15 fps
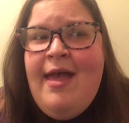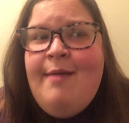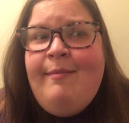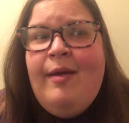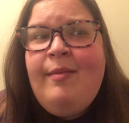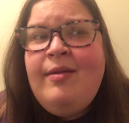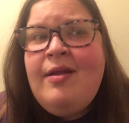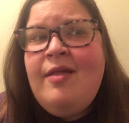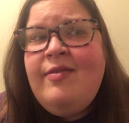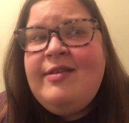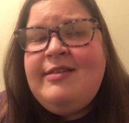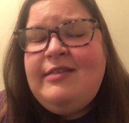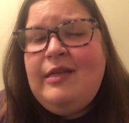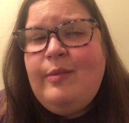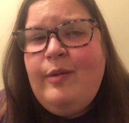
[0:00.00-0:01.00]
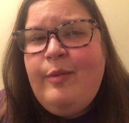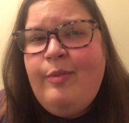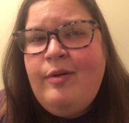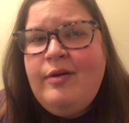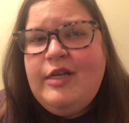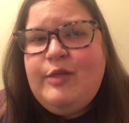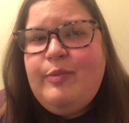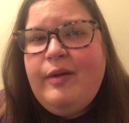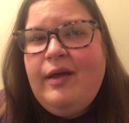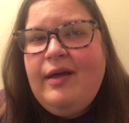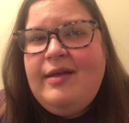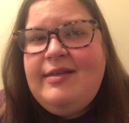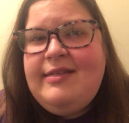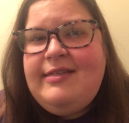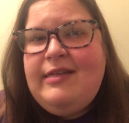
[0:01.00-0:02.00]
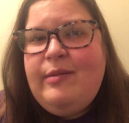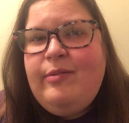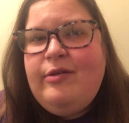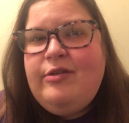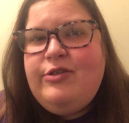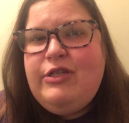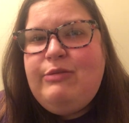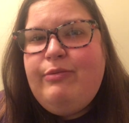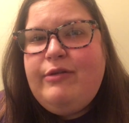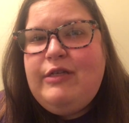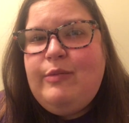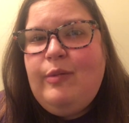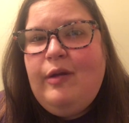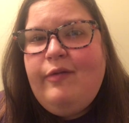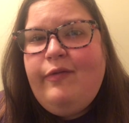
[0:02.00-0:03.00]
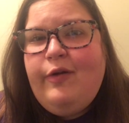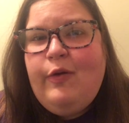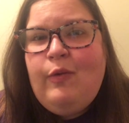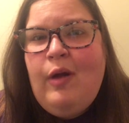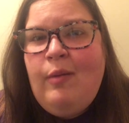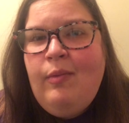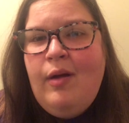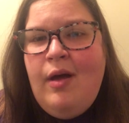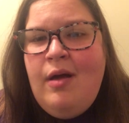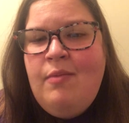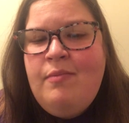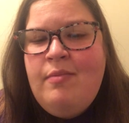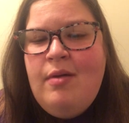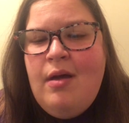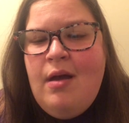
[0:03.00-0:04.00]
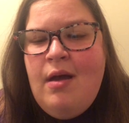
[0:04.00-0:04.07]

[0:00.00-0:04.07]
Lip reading: Maybe not in the Sibby books because Sibby is just supposed to be a fun rom-com.